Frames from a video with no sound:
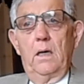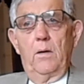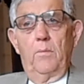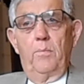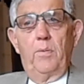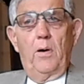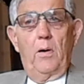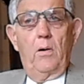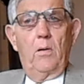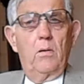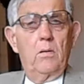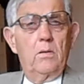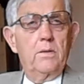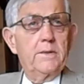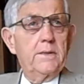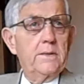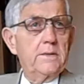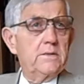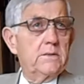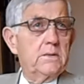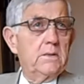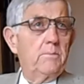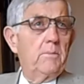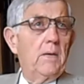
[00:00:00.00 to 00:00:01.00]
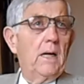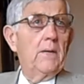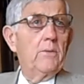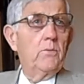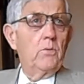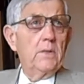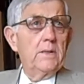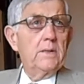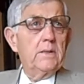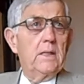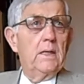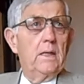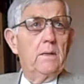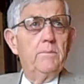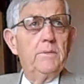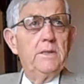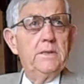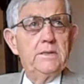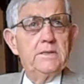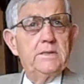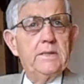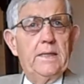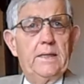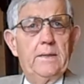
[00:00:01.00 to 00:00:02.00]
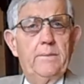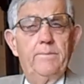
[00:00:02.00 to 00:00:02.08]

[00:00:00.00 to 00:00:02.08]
appalled that somebody would come and see